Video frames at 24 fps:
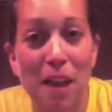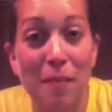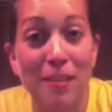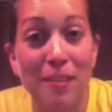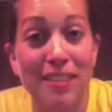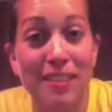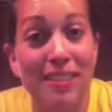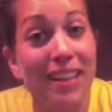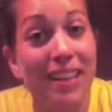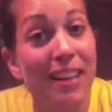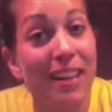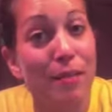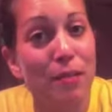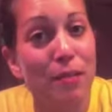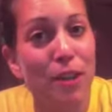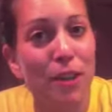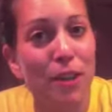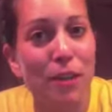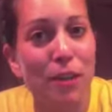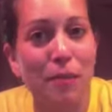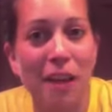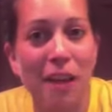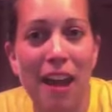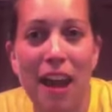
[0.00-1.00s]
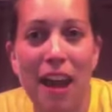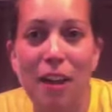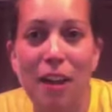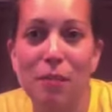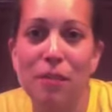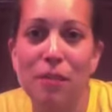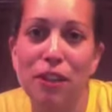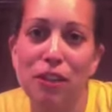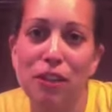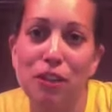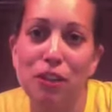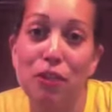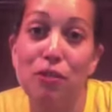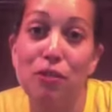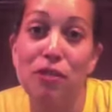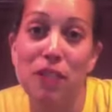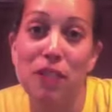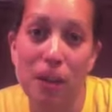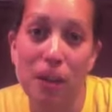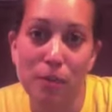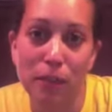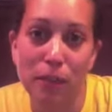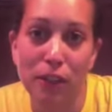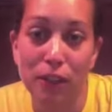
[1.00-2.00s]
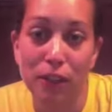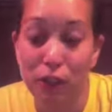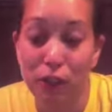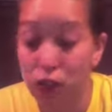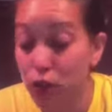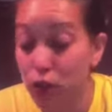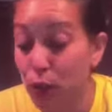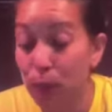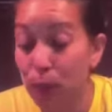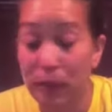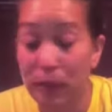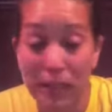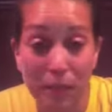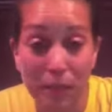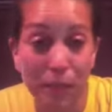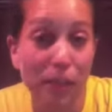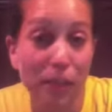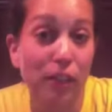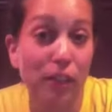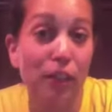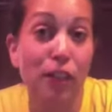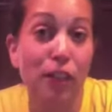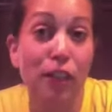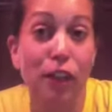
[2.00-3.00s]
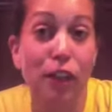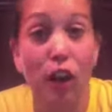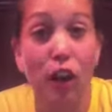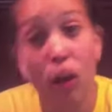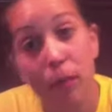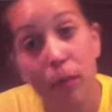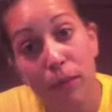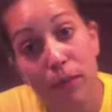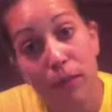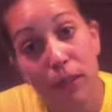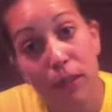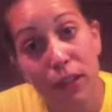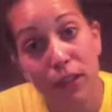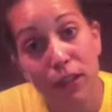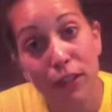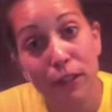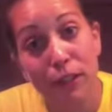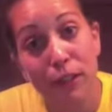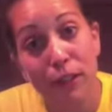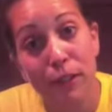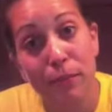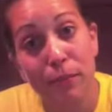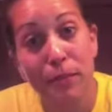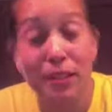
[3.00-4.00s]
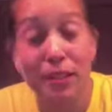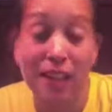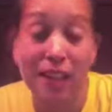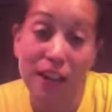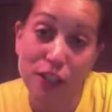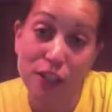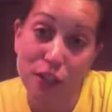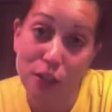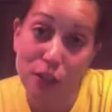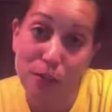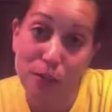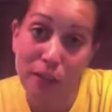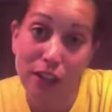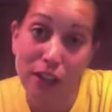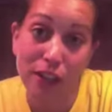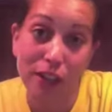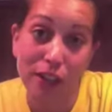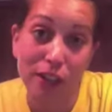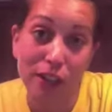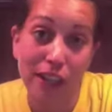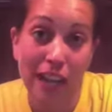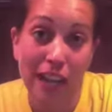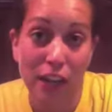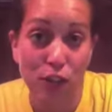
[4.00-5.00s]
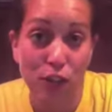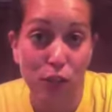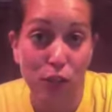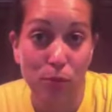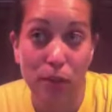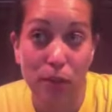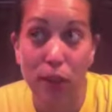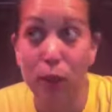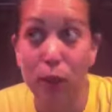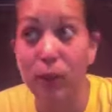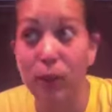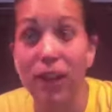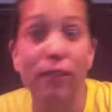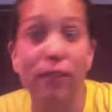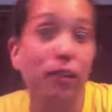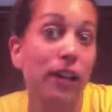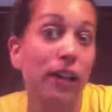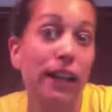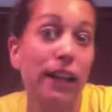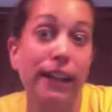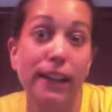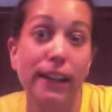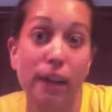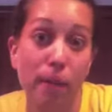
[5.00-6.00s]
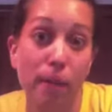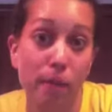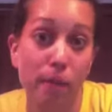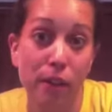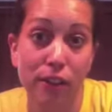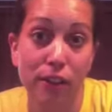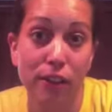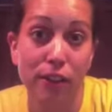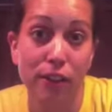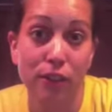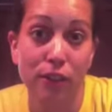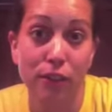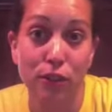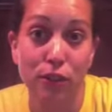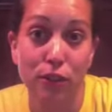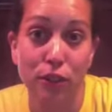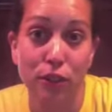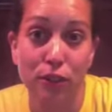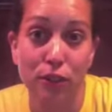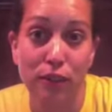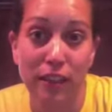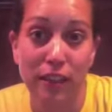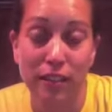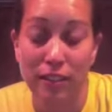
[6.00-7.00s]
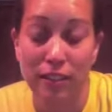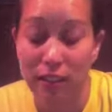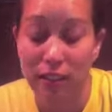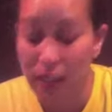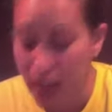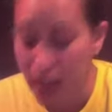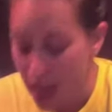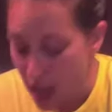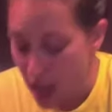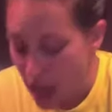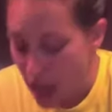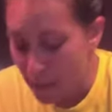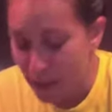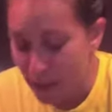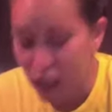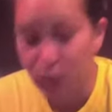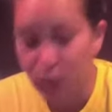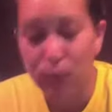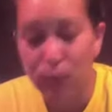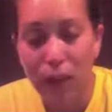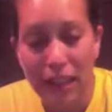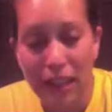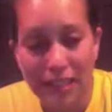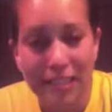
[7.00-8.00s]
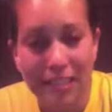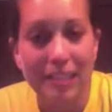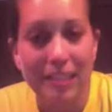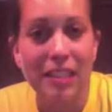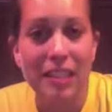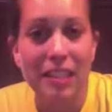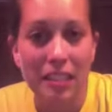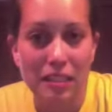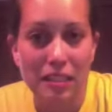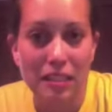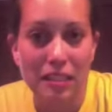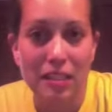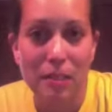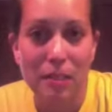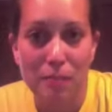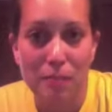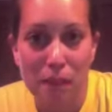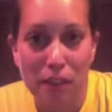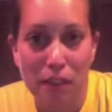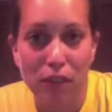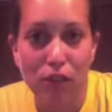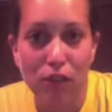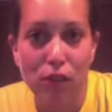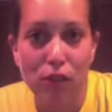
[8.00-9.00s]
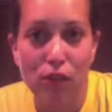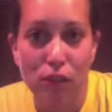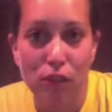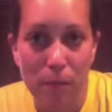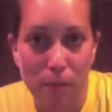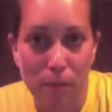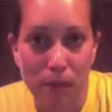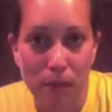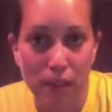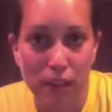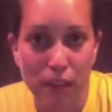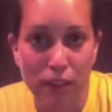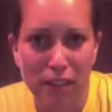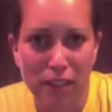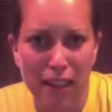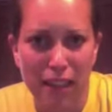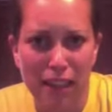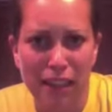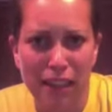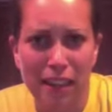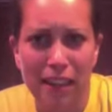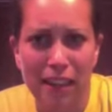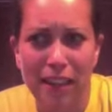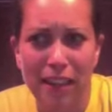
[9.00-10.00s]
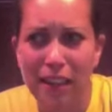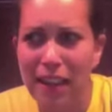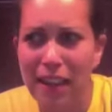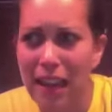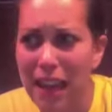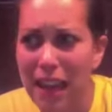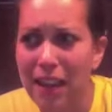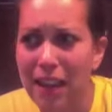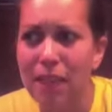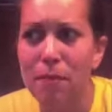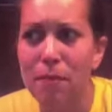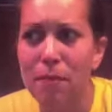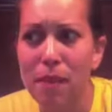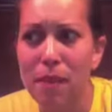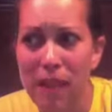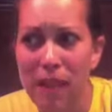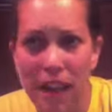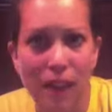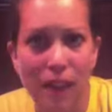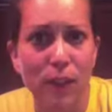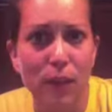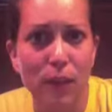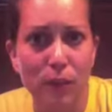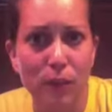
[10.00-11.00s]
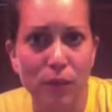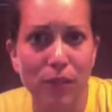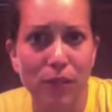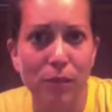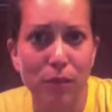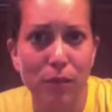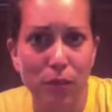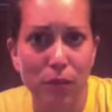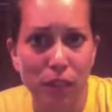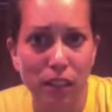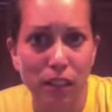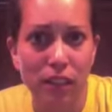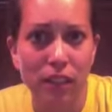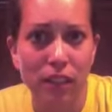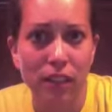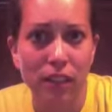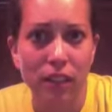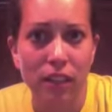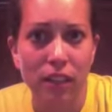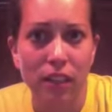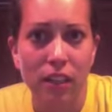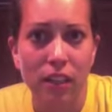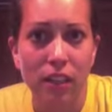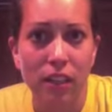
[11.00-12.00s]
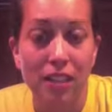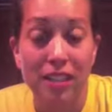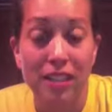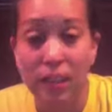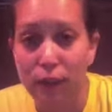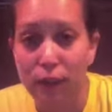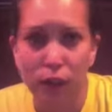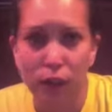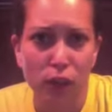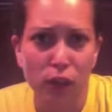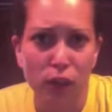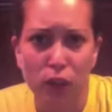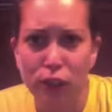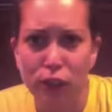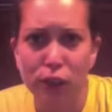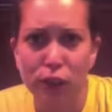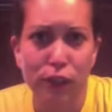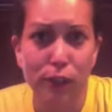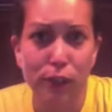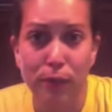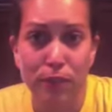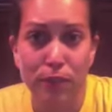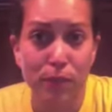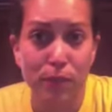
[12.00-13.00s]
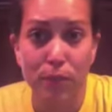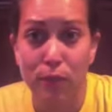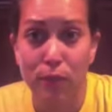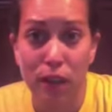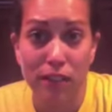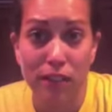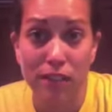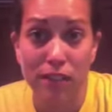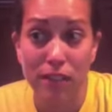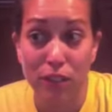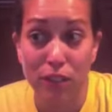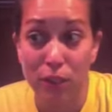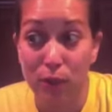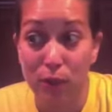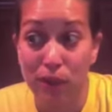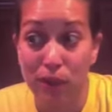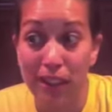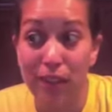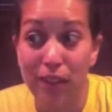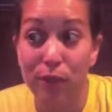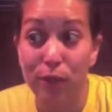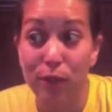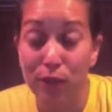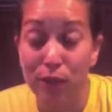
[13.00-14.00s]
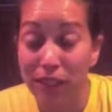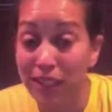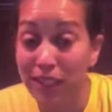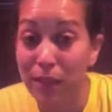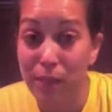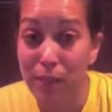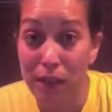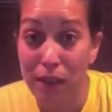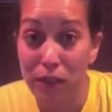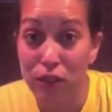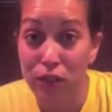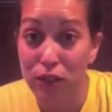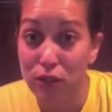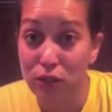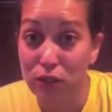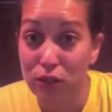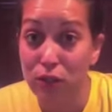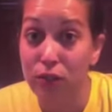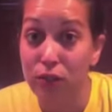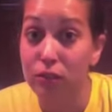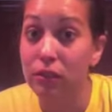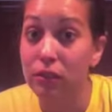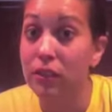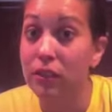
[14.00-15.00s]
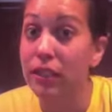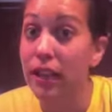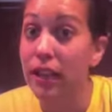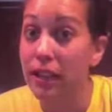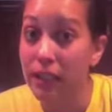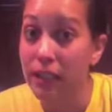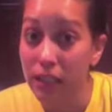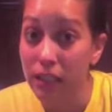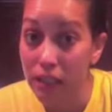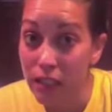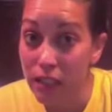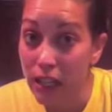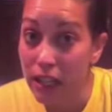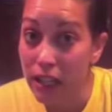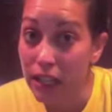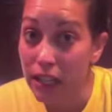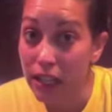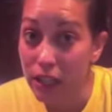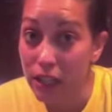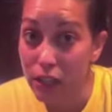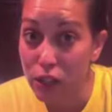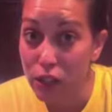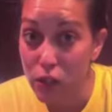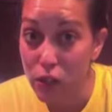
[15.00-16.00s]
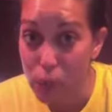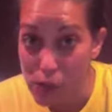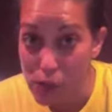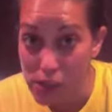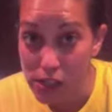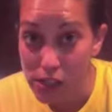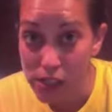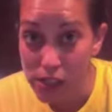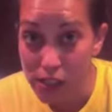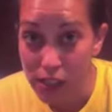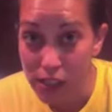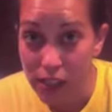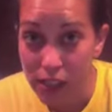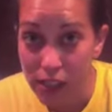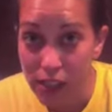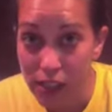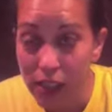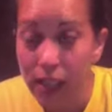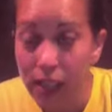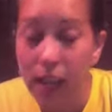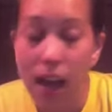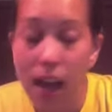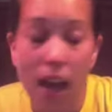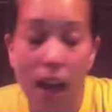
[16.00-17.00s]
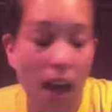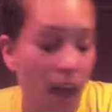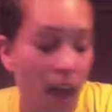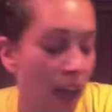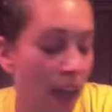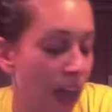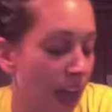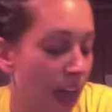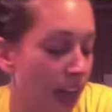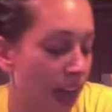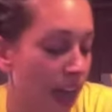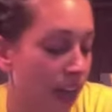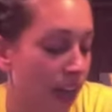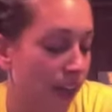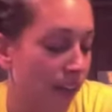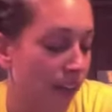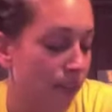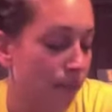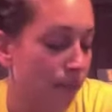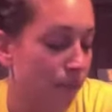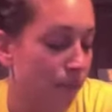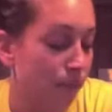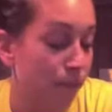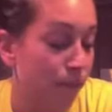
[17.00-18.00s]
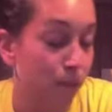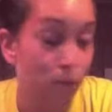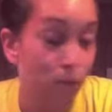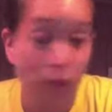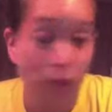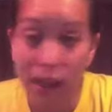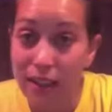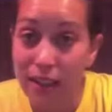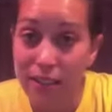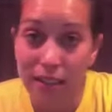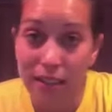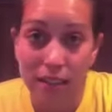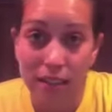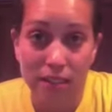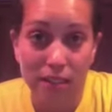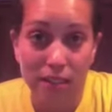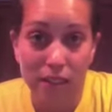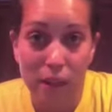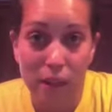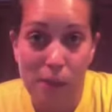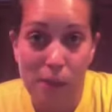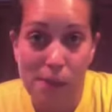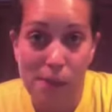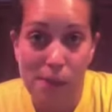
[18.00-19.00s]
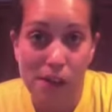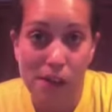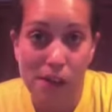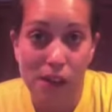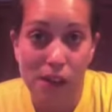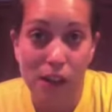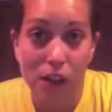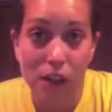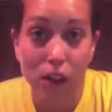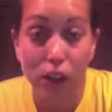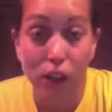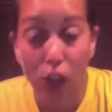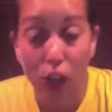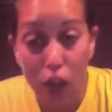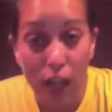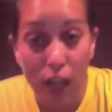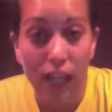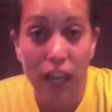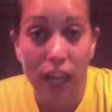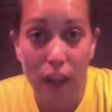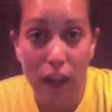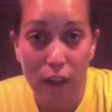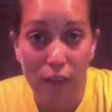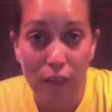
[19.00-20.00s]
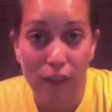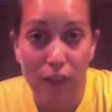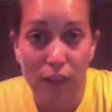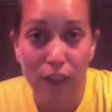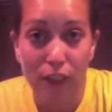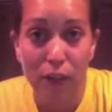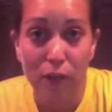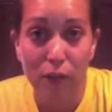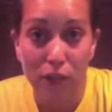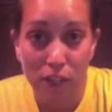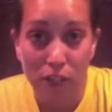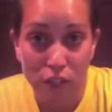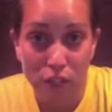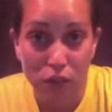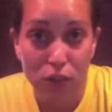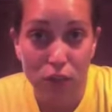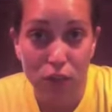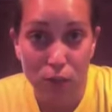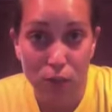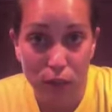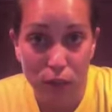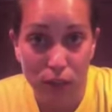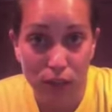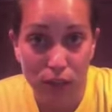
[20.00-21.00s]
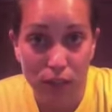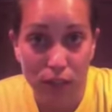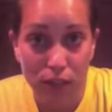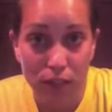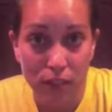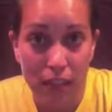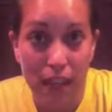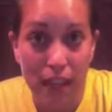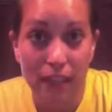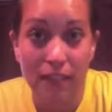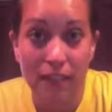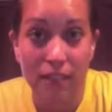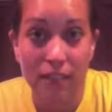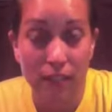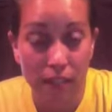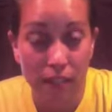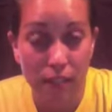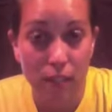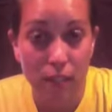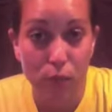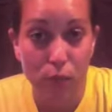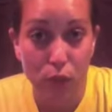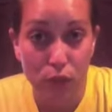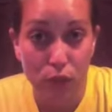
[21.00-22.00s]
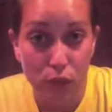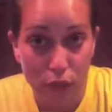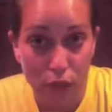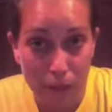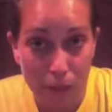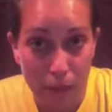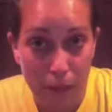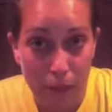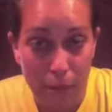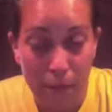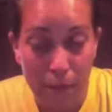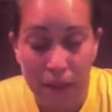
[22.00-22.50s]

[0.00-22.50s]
and today I'm talking about how to make your own nut butter. So peanut butter, almond butter, pistachio butter, cashew butter, whatever kind of nut butter suits your fancy. It's surprisingly easy to make your own nut butters. I had it in my head that it was going to be really difficult or there was some process to it, and it really amounts to getting the kind of nuts you want and processing them long enough that they release their oils and it's nice, smooth, and creamy.